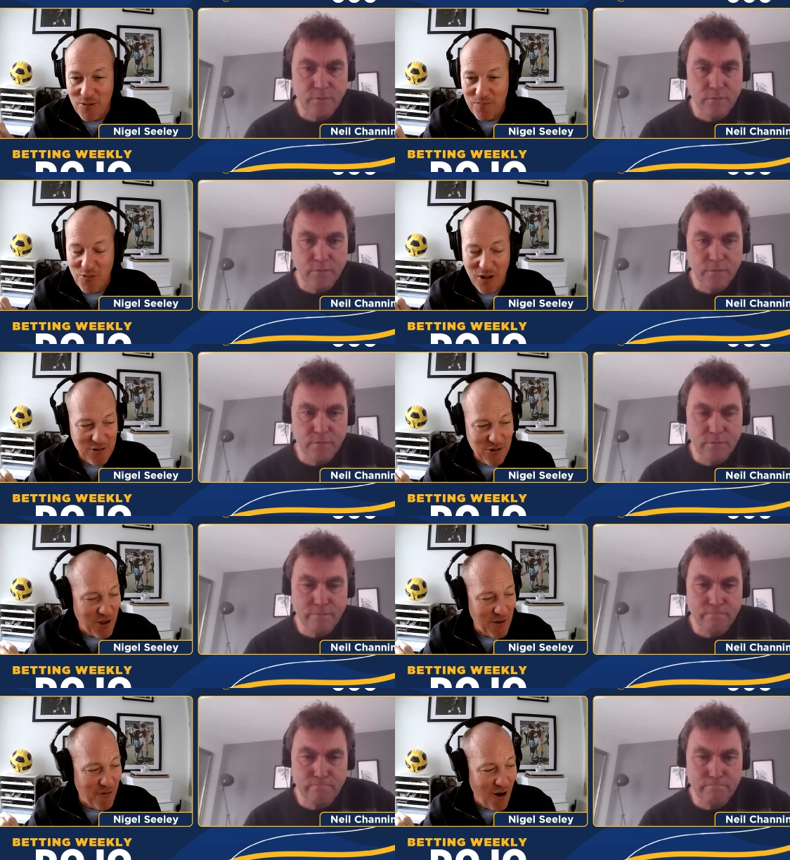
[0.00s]

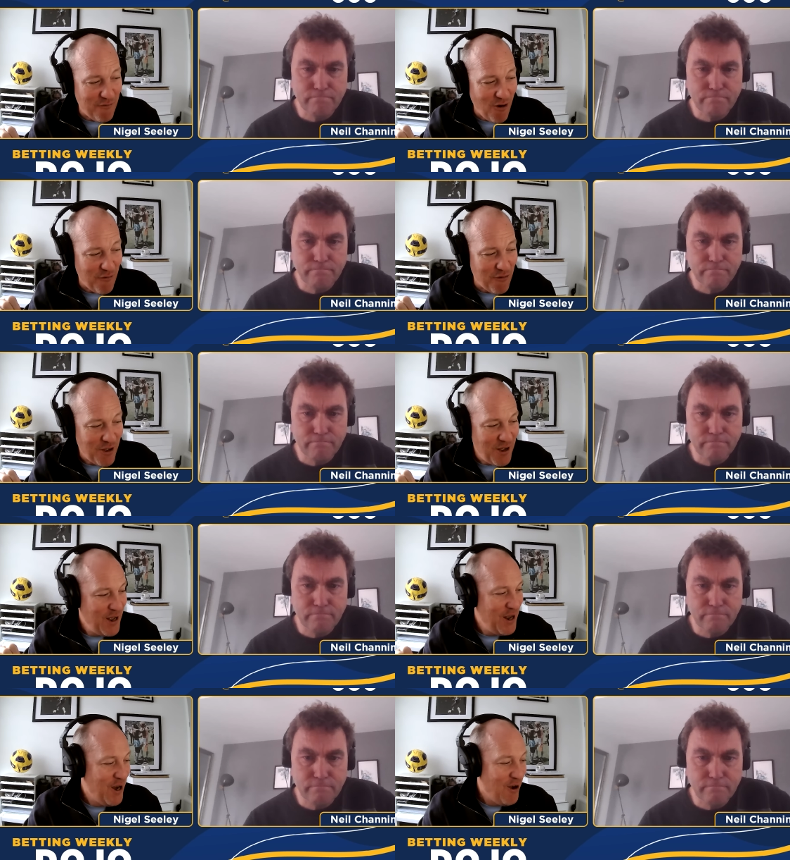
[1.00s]
Speaker 1: looking rather.
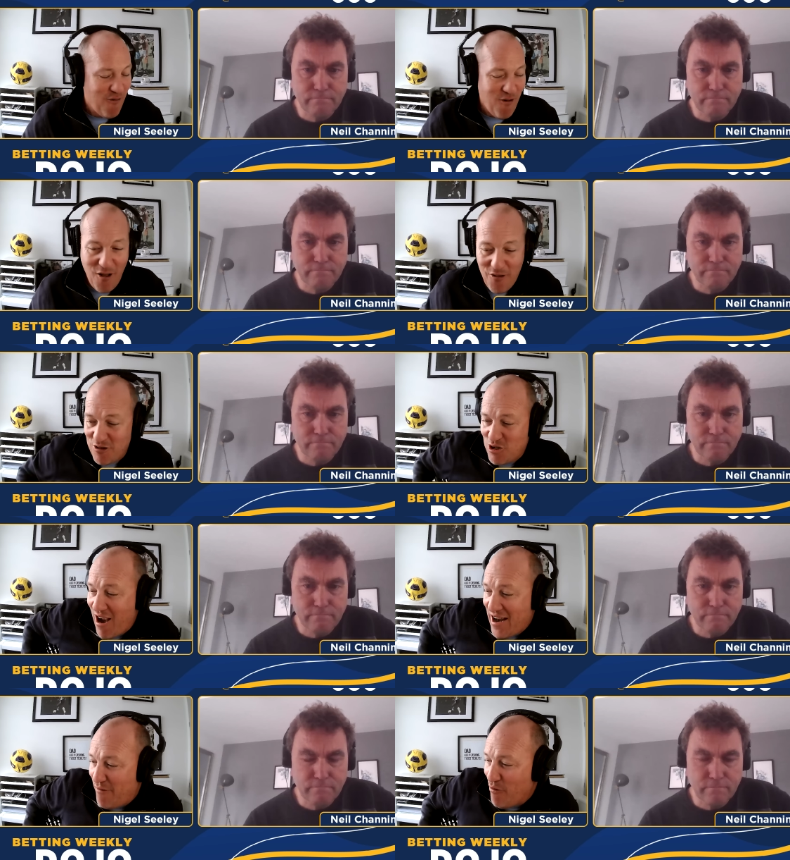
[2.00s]
rather
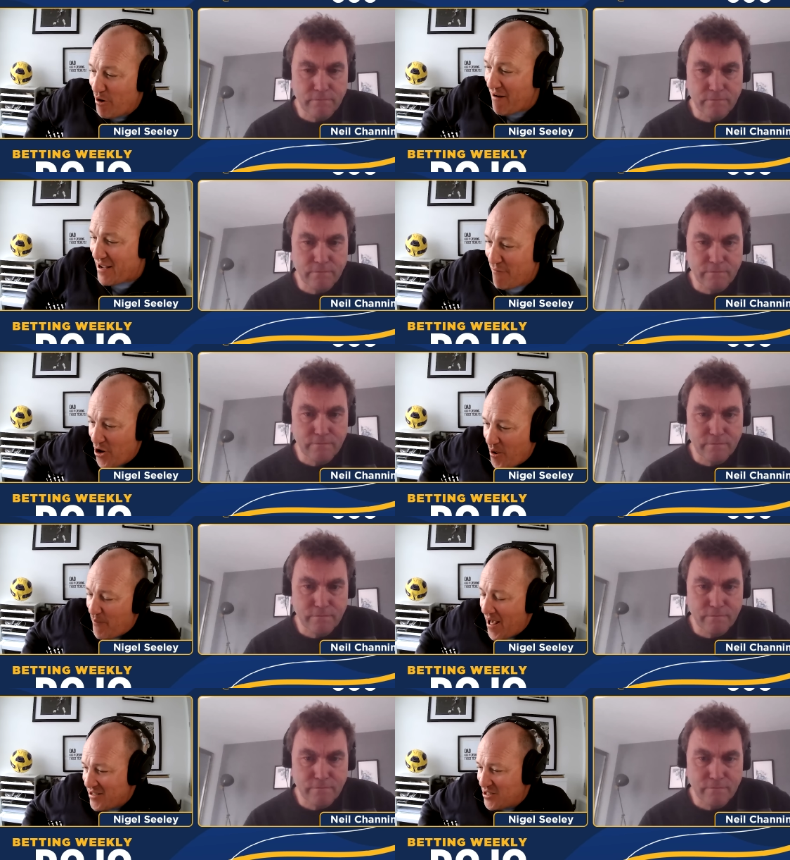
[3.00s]
attractive, walking around giving her a
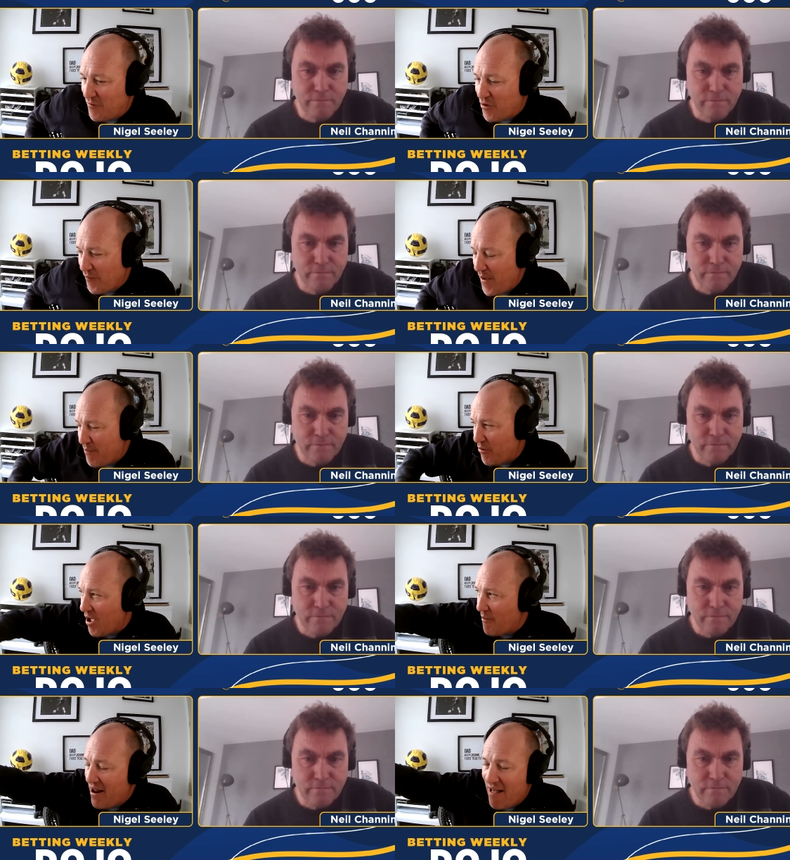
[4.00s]
bet. You've got people
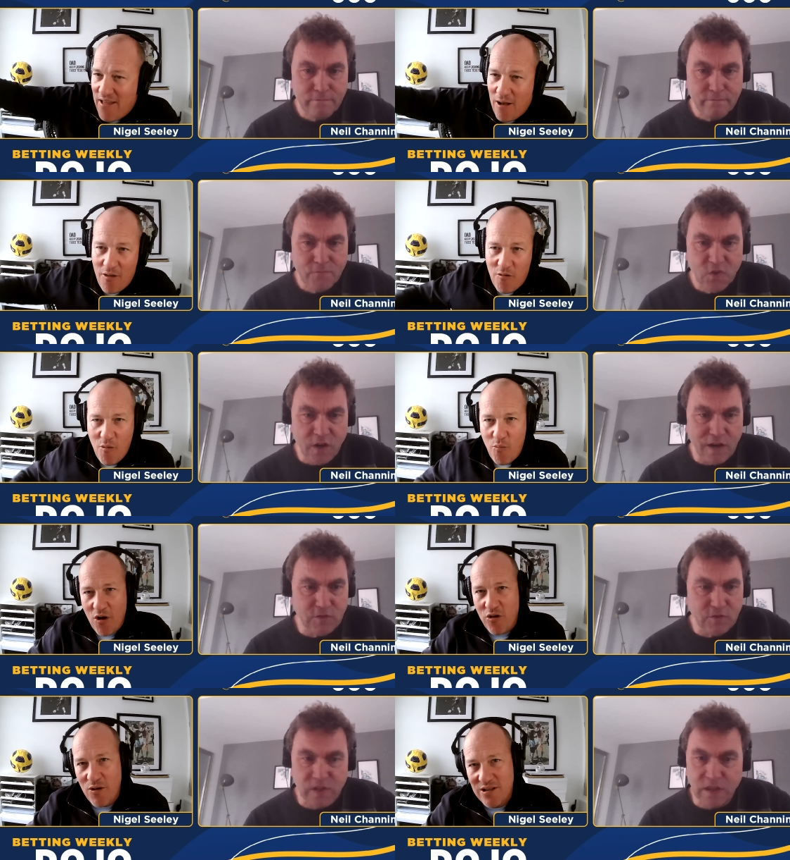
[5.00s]
coming out now at the
Speaker 2: woodwork. No, I
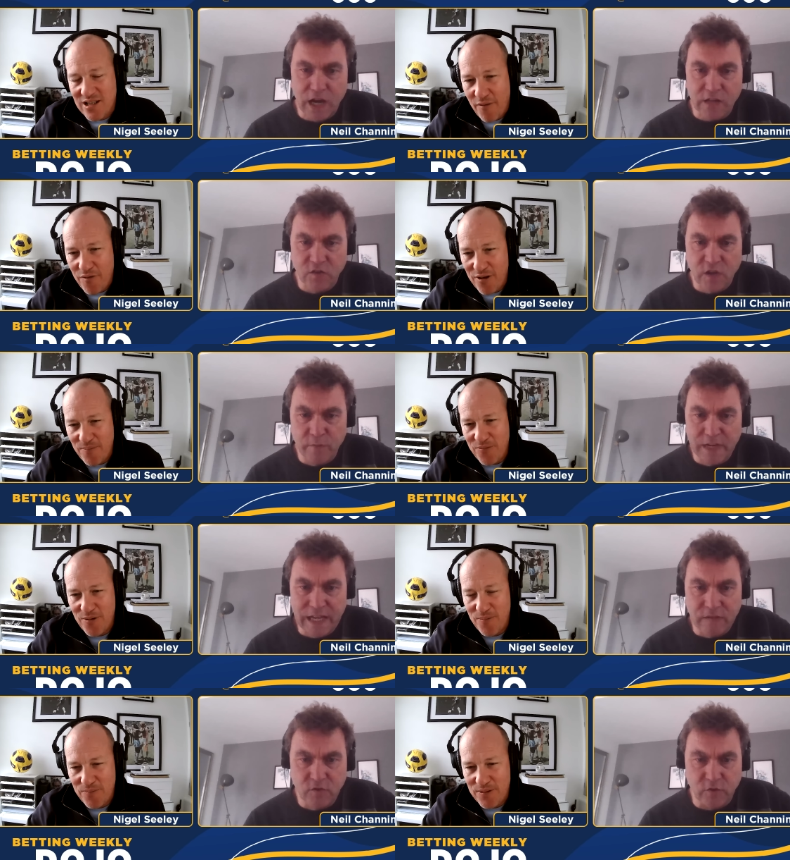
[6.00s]
haven't seen that. I don't think I'm
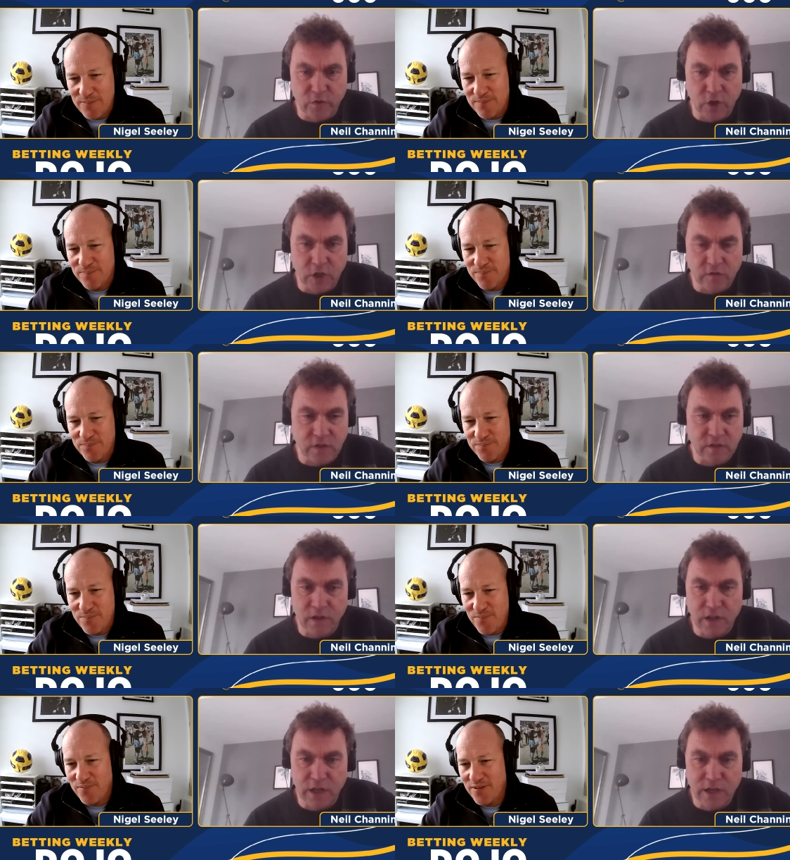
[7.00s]
allowed to follow things
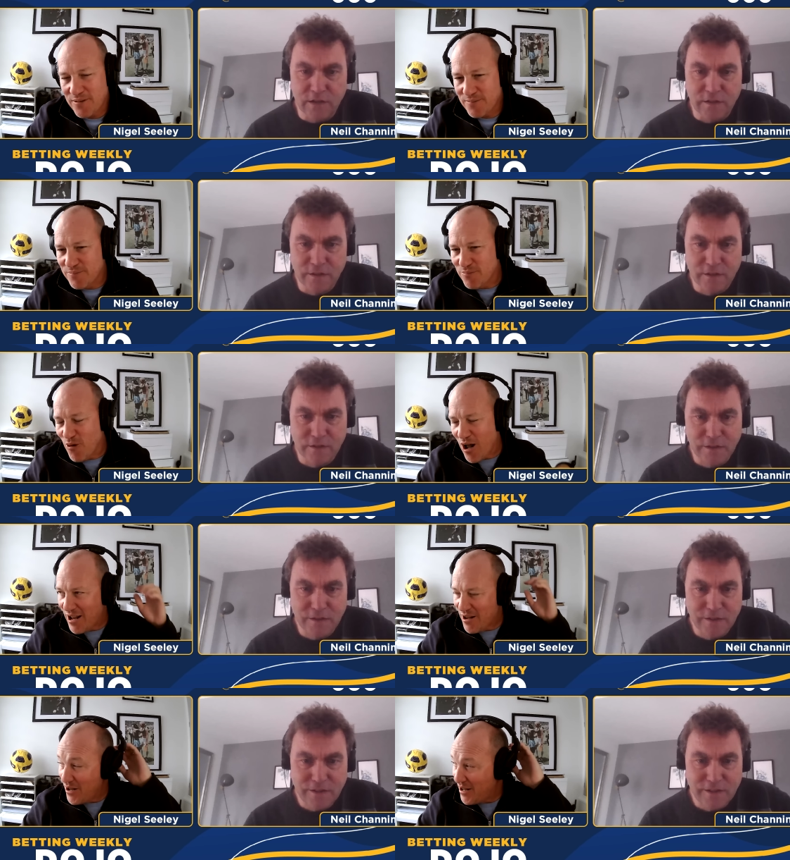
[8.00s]
like that.
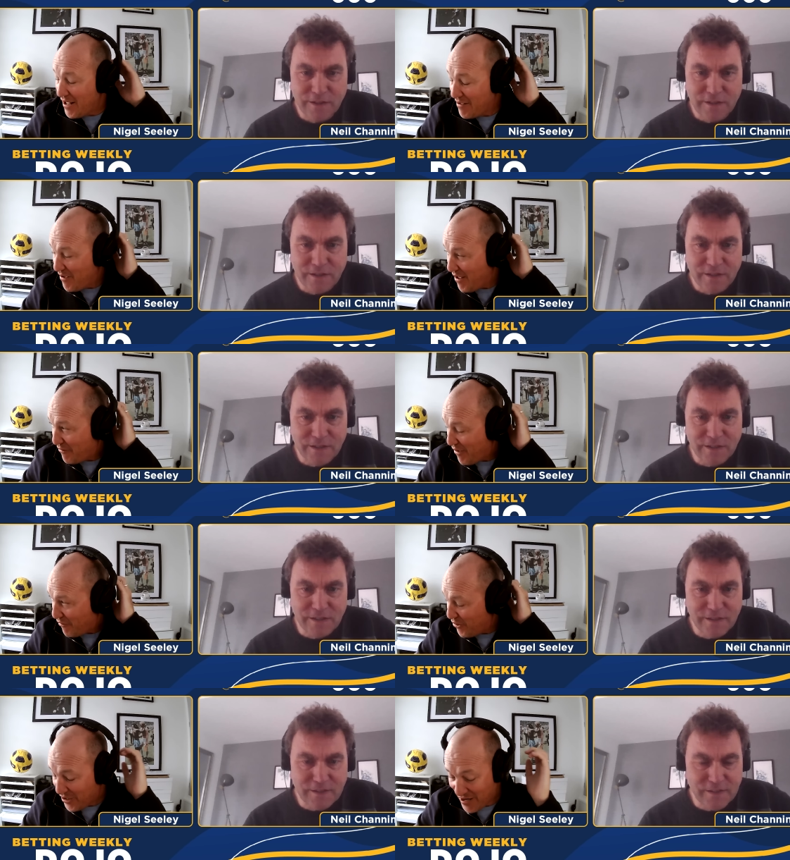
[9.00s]
Speaker 1: Well, you, you have to have
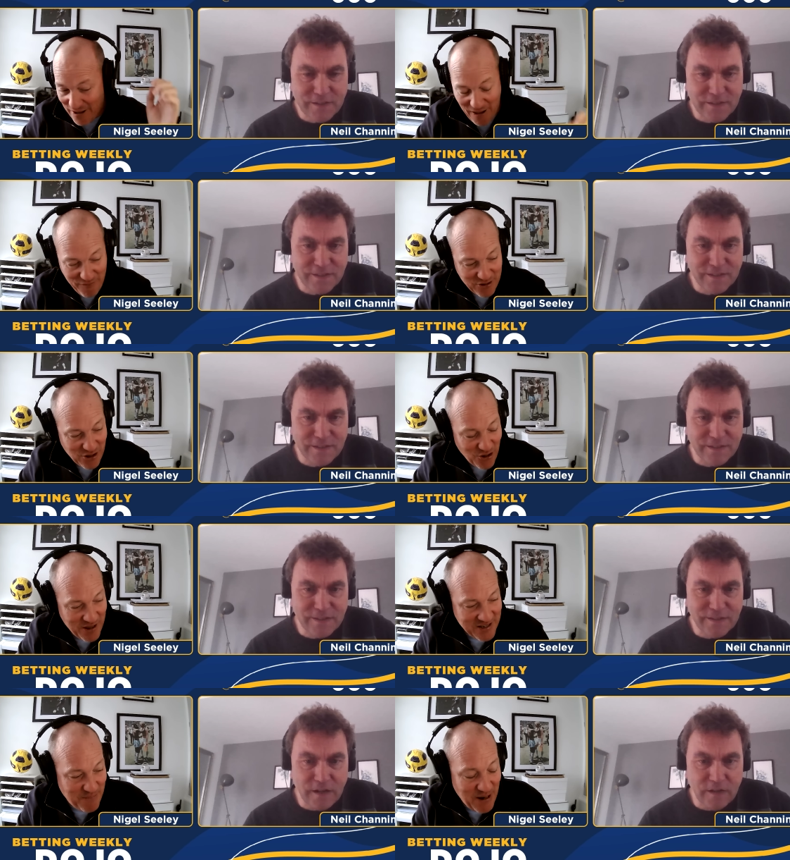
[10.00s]
a look at it. Have a look.
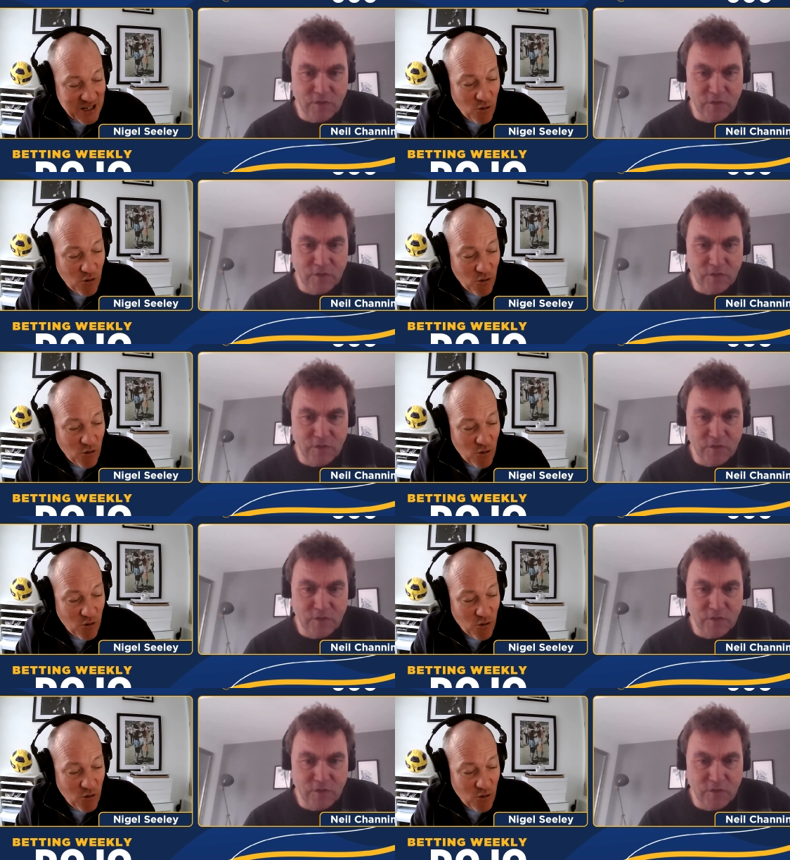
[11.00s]
There's,
Speaker 2: but there's all